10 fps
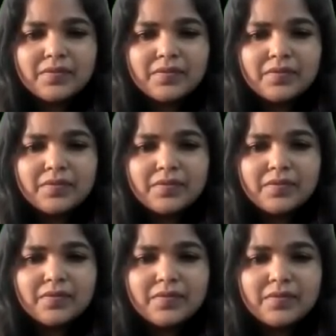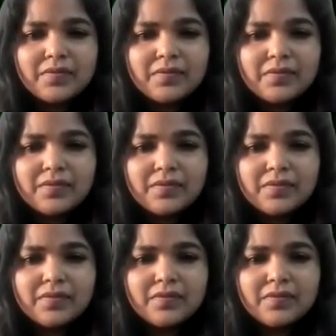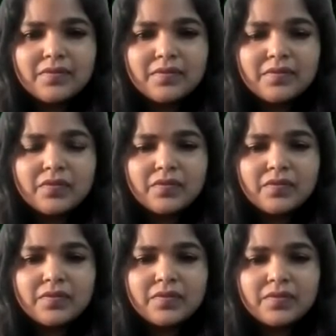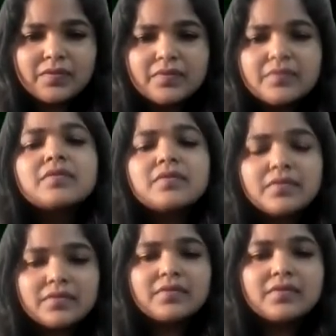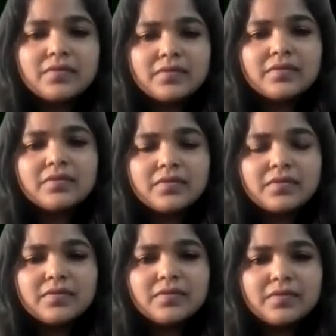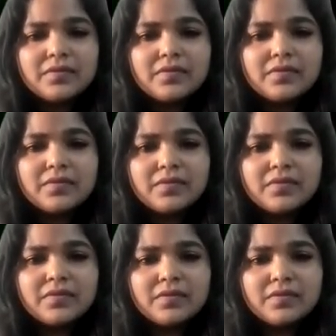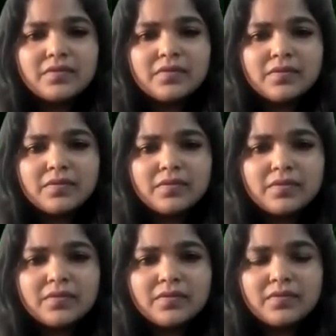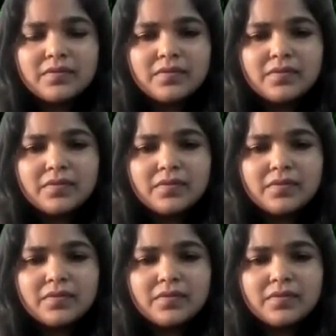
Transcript: (silent)